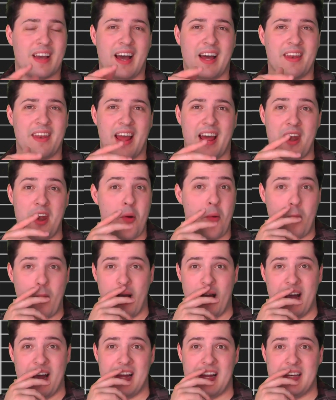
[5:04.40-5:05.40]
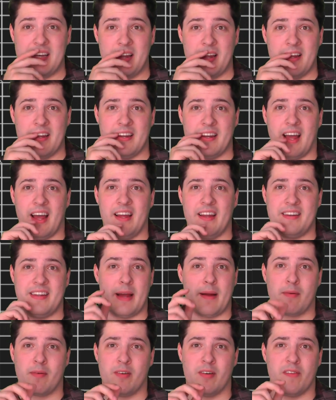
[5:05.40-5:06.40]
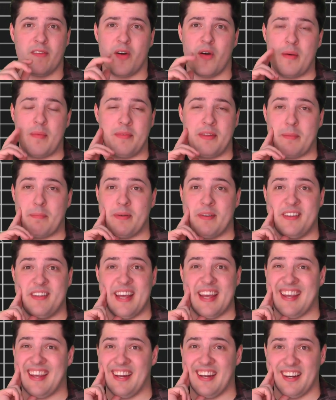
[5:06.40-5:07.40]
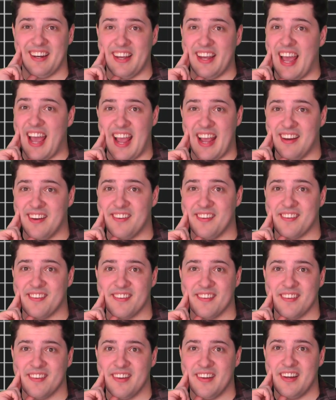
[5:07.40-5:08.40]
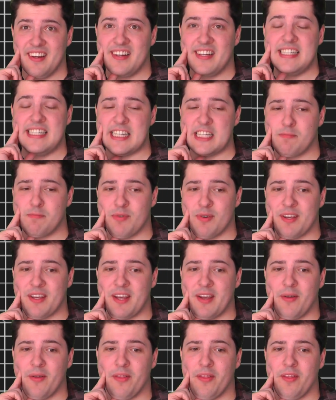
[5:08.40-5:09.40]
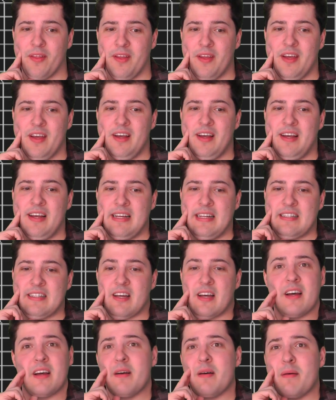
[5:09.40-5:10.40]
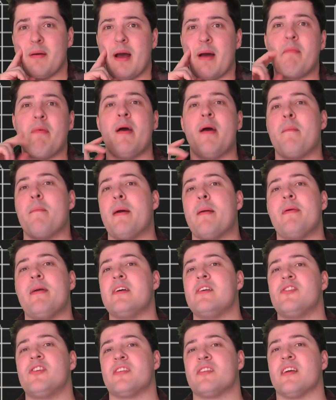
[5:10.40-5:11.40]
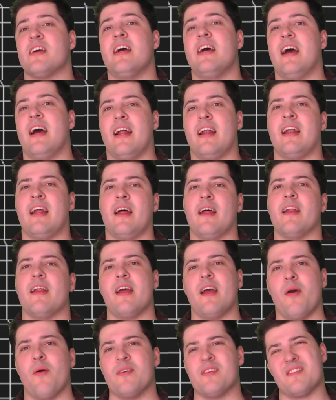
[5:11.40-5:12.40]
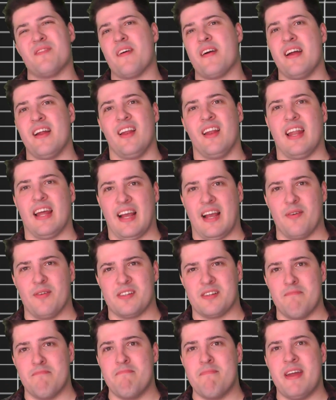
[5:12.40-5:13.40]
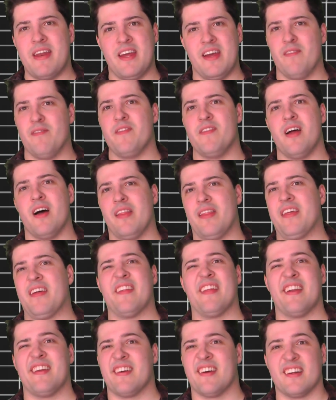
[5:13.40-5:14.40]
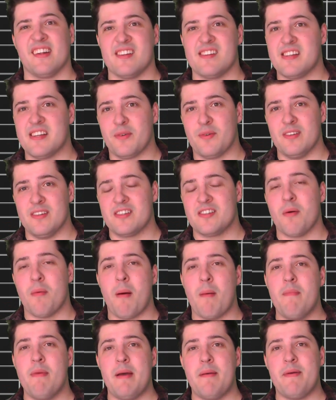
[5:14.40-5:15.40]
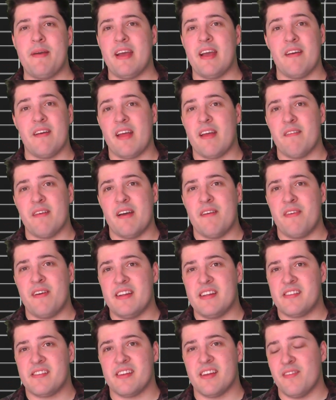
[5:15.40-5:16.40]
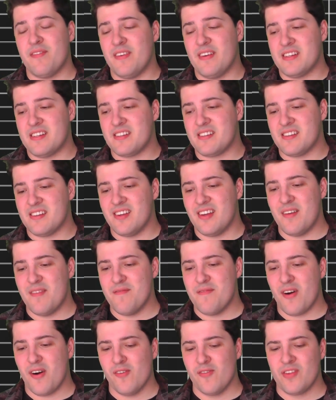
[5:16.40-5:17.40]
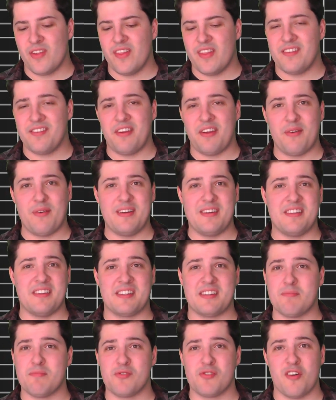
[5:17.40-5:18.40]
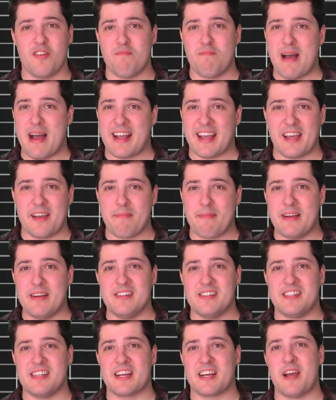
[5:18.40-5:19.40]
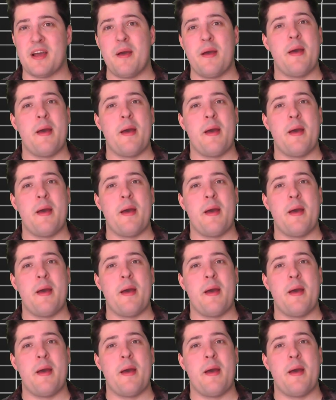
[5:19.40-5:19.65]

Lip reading: I know Deborah of OMD particularly hates Disparate Youth. So maybe it's just, it was a minute of nothing, that title sequence. So maybe if it's involved in the series as some sort of backing music,